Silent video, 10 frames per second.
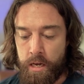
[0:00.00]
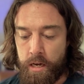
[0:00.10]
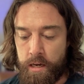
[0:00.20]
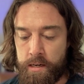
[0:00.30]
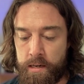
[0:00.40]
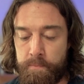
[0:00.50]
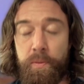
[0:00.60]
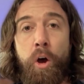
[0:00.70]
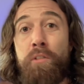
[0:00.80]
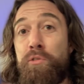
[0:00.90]

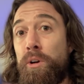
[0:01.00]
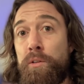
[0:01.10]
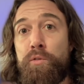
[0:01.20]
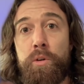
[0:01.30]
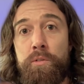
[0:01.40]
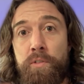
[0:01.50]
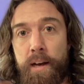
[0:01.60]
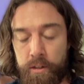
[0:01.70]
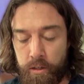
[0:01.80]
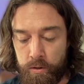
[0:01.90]
offering free
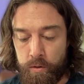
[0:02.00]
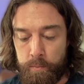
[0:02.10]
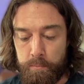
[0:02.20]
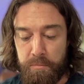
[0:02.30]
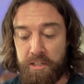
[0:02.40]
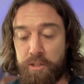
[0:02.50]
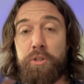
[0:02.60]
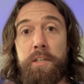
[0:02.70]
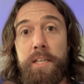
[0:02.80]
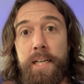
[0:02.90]
value,
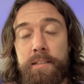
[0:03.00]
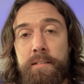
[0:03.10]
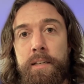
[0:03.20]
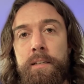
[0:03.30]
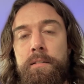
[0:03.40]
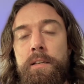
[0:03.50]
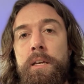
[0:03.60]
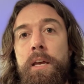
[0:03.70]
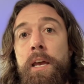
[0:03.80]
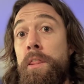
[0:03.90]
potentially content,
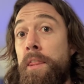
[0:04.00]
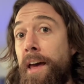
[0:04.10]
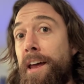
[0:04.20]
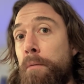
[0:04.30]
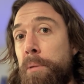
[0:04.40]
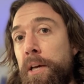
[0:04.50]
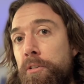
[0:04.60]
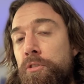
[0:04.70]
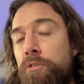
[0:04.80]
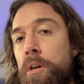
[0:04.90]
and then
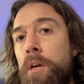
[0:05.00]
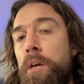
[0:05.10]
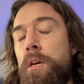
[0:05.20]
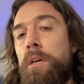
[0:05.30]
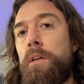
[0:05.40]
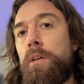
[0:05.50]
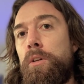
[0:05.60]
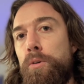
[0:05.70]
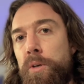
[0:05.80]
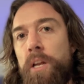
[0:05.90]
pitch,
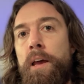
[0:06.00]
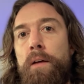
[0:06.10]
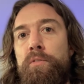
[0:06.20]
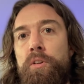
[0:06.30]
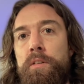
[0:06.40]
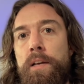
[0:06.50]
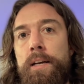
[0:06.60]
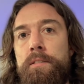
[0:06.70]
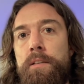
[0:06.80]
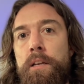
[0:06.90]
you can have
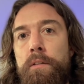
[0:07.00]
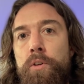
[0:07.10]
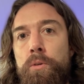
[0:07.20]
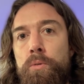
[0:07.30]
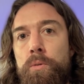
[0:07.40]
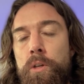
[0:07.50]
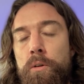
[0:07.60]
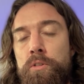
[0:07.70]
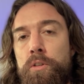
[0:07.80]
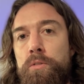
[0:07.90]
success. And if
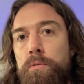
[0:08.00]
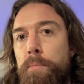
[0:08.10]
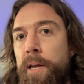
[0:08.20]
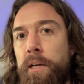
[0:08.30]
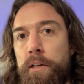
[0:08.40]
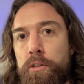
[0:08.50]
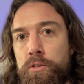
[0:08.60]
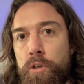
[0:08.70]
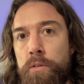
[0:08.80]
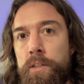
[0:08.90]
depending on your
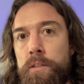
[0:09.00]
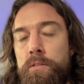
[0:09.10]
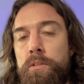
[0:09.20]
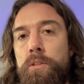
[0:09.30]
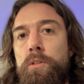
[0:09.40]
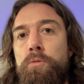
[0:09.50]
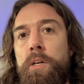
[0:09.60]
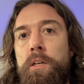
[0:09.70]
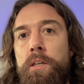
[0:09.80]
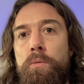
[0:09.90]
service, you
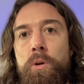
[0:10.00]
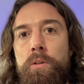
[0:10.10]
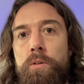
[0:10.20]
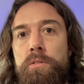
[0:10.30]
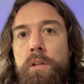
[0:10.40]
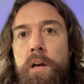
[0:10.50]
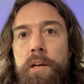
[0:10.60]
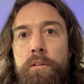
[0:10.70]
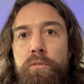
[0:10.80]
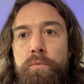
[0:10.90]
can get one of those
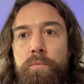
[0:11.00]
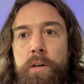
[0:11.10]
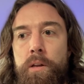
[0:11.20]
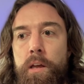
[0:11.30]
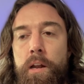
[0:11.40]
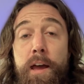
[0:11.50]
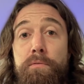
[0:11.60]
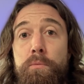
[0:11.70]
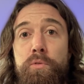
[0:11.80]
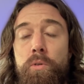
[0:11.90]
clients and
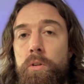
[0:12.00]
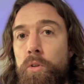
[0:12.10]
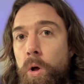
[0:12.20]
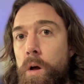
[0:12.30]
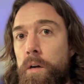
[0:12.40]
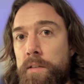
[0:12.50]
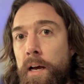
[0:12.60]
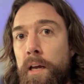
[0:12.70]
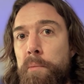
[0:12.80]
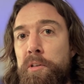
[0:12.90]
have them for a long
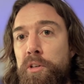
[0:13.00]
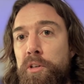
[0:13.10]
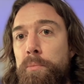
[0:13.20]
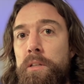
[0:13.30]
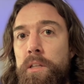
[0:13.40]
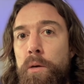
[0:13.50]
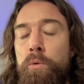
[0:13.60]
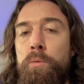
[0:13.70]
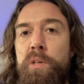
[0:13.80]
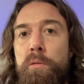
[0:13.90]
time. And typically they
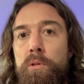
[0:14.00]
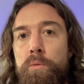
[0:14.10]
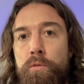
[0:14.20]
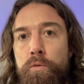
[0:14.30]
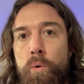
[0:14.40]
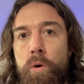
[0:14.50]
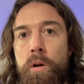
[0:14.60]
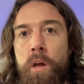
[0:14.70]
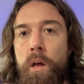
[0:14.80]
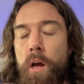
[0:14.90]
will be able to
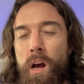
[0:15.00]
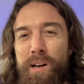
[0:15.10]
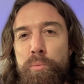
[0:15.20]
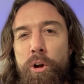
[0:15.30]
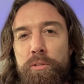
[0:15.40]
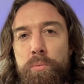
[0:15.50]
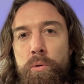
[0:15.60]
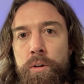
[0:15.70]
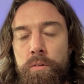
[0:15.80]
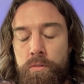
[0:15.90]
afford higher price
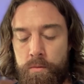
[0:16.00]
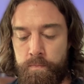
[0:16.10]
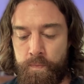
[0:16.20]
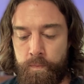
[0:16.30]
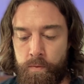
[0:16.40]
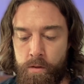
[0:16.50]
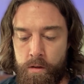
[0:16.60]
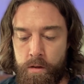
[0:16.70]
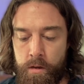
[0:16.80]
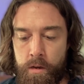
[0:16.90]
points.
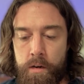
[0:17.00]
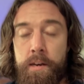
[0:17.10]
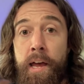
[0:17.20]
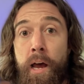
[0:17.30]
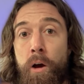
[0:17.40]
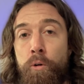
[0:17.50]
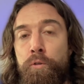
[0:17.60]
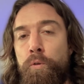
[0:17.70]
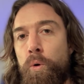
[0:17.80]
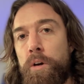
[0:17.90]
Now
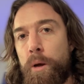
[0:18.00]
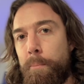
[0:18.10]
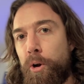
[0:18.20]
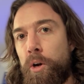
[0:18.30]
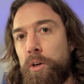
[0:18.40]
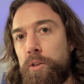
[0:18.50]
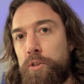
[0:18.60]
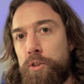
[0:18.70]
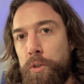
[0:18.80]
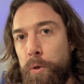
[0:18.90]
for number
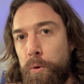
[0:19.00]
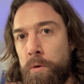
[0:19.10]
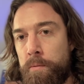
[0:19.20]
two.